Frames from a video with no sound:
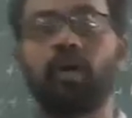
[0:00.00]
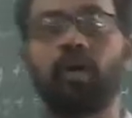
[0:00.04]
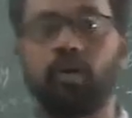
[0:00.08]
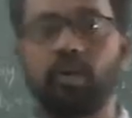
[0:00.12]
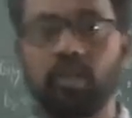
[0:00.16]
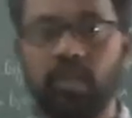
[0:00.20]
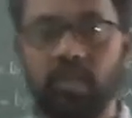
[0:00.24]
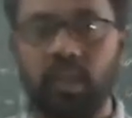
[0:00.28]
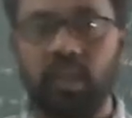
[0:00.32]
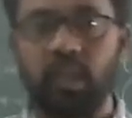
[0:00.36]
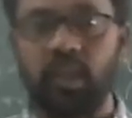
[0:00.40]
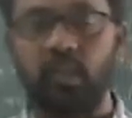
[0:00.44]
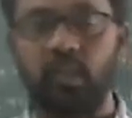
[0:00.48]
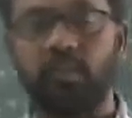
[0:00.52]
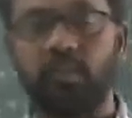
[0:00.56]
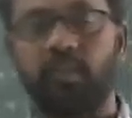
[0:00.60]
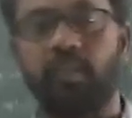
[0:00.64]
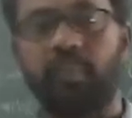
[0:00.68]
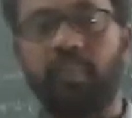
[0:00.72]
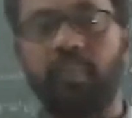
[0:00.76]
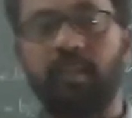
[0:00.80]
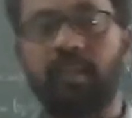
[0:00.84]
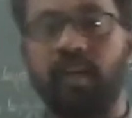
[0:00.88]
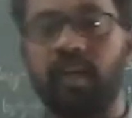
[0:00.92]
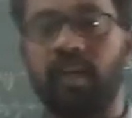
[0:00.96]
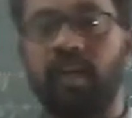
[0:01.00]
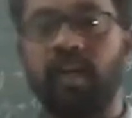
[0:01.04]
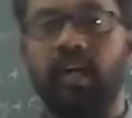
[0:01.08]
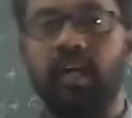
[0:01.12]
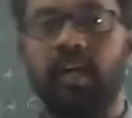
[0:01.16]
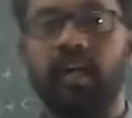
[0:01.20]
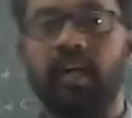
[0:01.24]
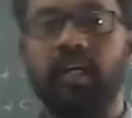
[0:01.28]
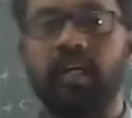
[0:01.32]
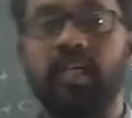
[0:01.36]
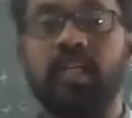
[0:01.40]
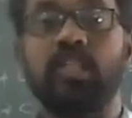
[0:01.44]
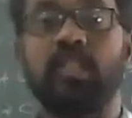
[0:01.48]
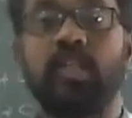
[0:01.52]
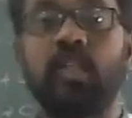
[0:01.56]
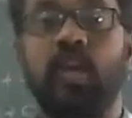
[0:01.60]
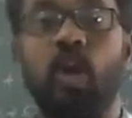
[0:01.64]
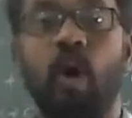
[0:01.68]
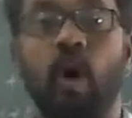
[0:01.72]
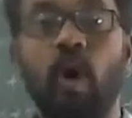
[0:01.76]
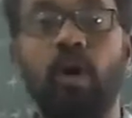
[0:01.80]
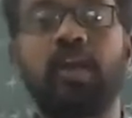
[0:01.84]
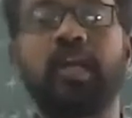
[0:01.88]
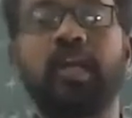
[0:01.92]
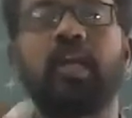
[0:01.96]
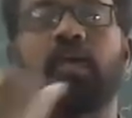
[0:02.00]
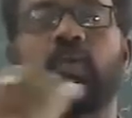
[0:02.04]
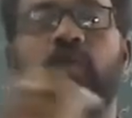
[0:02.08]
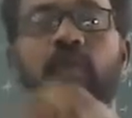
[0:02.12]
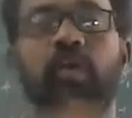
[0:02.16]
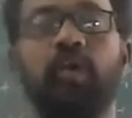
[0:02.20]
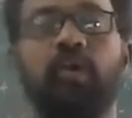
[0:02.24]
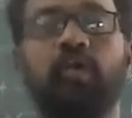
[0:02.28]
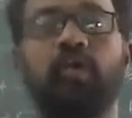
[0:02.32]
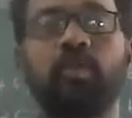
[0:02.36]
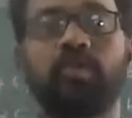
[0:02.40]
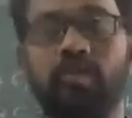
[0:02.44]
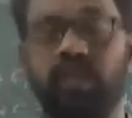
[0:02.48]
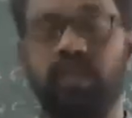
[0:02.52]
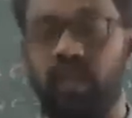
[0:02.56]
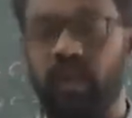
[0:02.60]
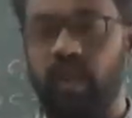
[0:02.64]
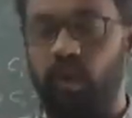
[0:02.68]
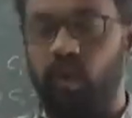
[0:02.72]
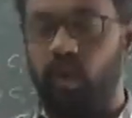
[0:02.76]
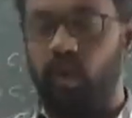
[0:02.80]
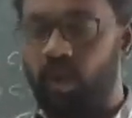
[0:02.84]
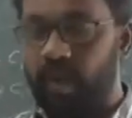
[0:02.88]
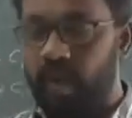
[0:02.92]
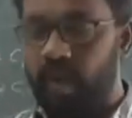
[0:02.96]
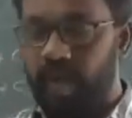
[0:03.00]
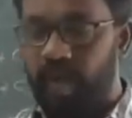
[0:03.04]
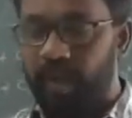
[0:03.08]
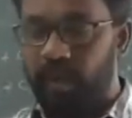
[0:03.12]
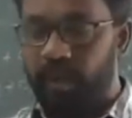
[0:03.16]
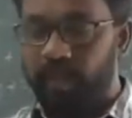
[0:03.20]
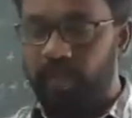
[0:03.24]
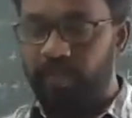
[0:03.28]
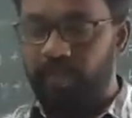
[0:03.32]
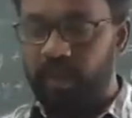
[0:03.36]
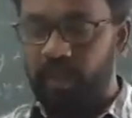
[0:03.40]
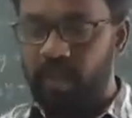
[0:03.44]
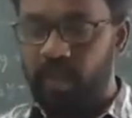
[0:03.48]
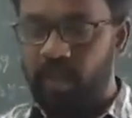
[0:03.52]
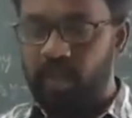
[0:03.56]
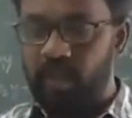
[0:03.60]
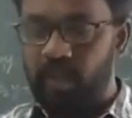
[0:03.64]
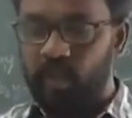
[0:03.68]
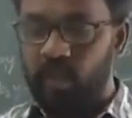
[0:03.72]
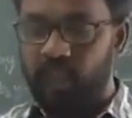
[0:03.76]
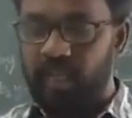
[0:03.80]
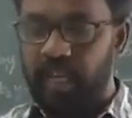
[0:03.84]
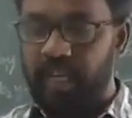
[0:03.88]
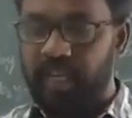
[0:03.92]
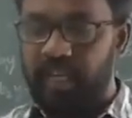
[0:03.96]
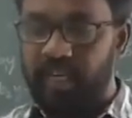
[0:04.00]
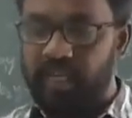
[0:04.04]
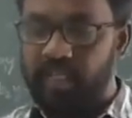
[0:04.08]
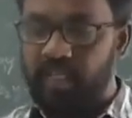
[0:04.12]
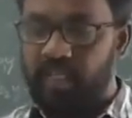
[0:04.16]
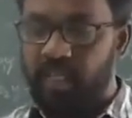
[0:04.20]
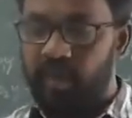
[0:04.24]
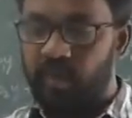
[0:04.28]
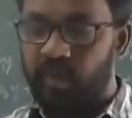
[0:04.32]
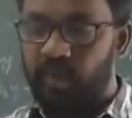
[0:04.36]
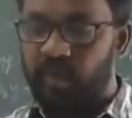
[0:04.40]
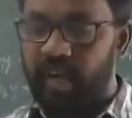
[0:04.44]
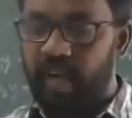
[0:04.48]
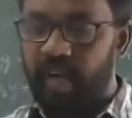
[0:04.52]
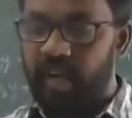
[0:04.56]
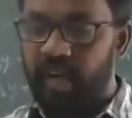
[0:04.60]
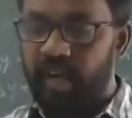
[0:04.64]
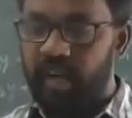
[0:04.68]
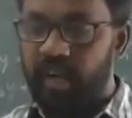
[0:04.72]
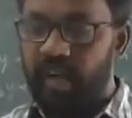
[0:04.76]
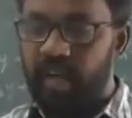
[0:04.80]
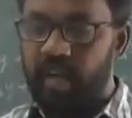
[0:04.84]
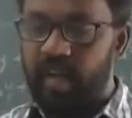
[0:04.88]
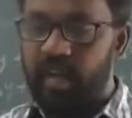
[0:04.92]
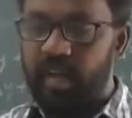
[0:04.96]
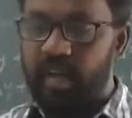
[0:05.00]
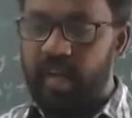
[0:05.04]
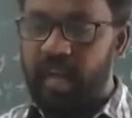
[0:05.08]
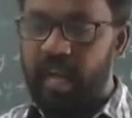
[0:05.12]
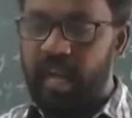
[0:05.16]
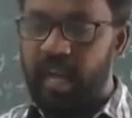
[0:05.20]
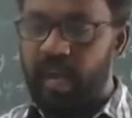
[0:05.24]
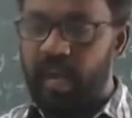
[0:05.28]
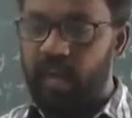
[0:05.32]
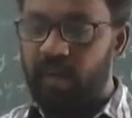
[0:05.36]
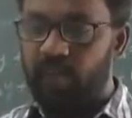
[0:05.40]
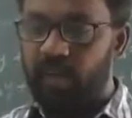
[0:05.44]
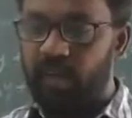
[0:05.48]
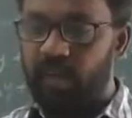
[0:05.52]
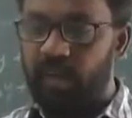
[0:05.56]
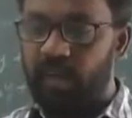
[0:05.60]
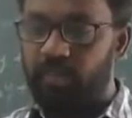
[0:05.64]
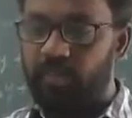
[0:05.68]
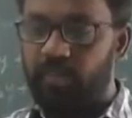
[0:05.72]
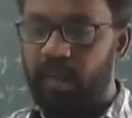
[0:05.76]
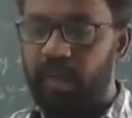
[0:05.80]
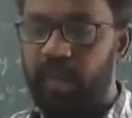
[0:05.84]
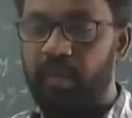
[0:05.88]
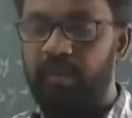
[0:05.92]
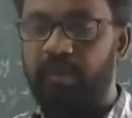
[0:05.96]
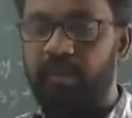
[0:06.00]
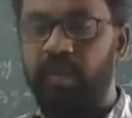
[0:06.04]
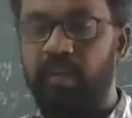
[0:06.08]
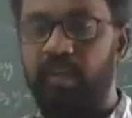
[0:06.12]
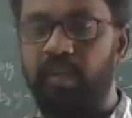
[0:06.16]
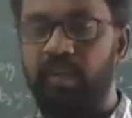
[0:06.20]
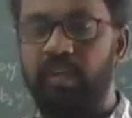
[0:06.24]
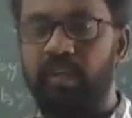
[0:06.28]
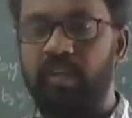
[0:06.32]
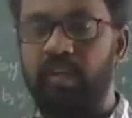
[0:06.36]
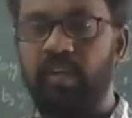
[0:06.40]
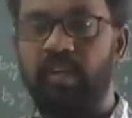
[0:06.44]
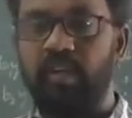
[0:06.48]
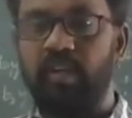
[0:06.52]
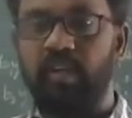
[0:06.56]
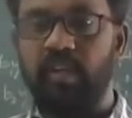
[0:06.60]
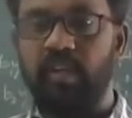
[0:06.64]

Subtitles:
to 0. This is not equal to 0. Okay, now? So that is where a1, b1,